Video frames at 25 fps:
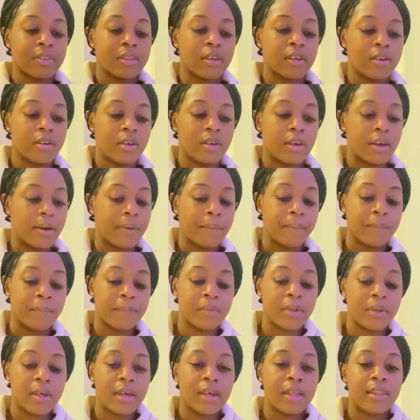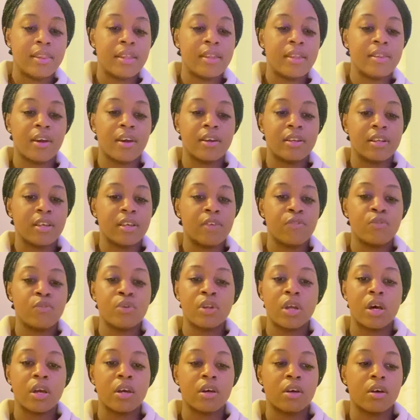Yeah, then they're gonna give you
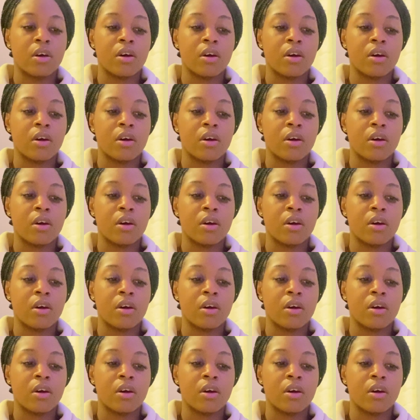like